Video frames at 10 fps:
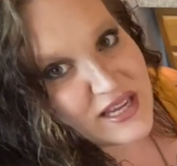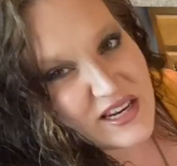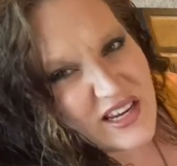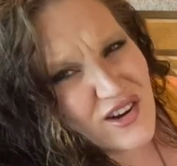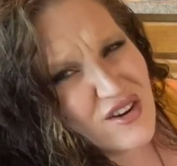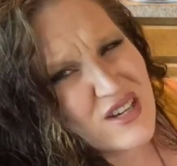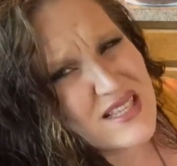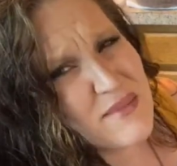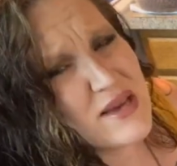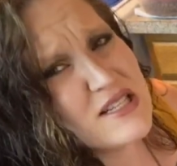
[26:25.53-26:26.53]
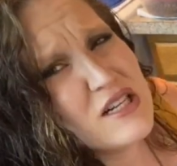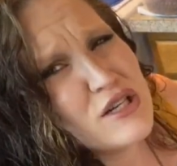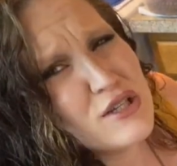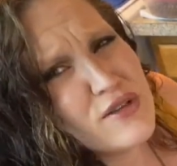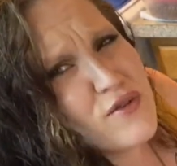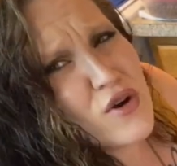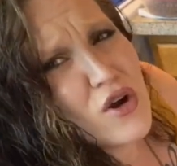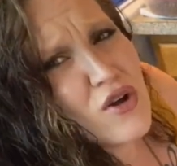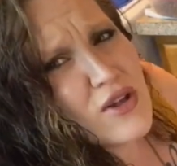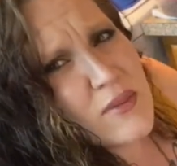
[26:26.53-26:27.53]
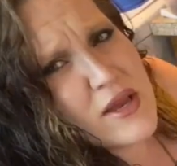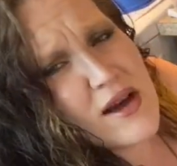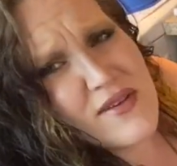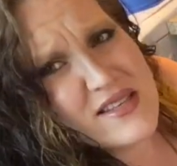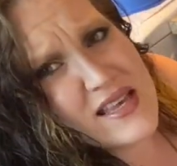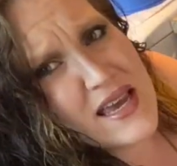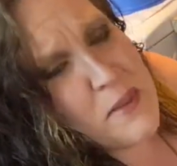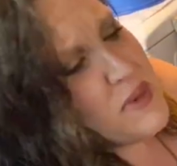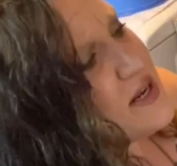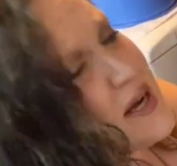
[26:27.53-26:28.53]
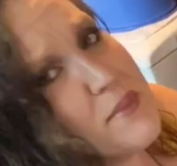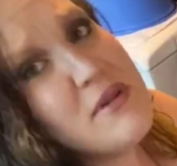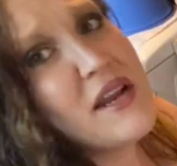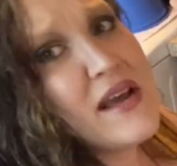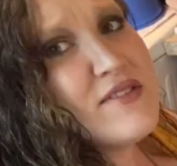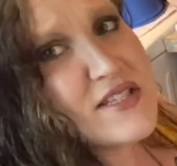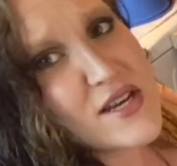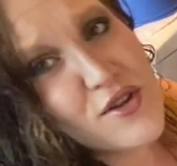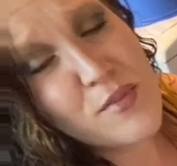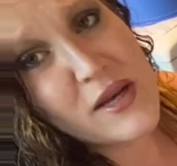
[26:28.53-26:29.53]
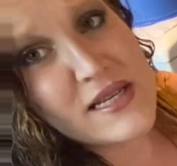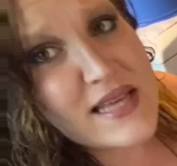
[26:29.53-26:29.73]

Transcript: in here, because that makes it a little difficult. I mean, obviously it can be done, but then I have to take all the plants